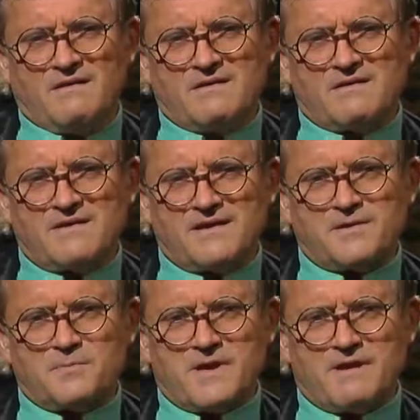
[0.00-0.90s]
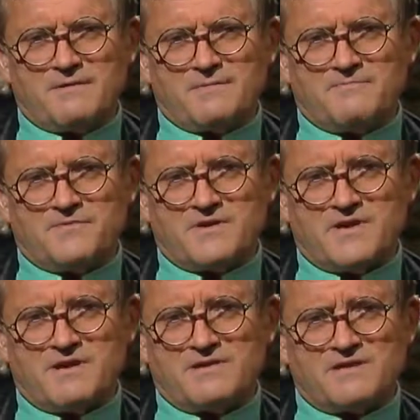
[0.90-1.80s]
You think about them every
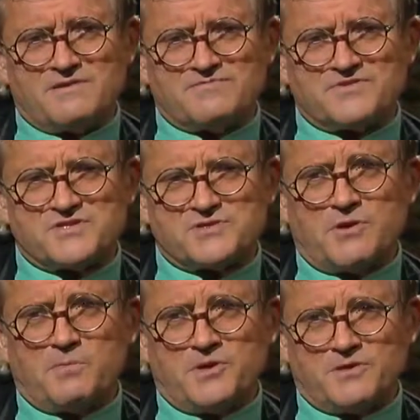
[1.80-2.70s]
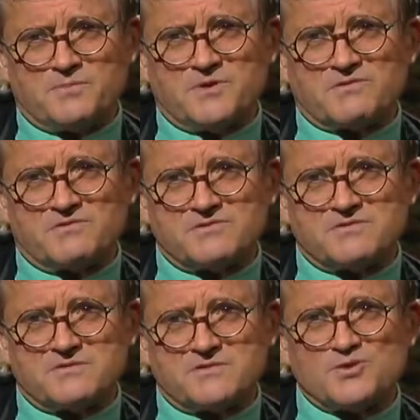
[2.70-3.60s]
day and then you stop it
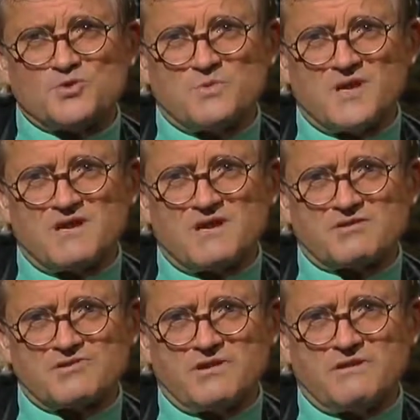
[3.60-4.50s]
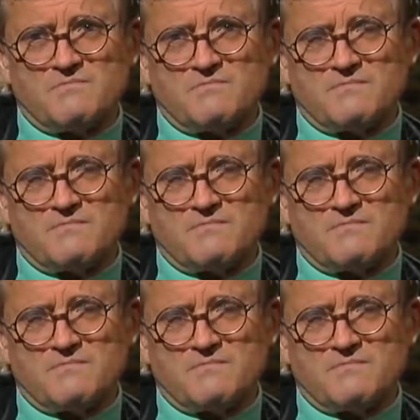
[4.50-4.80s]
because there's too many, actually.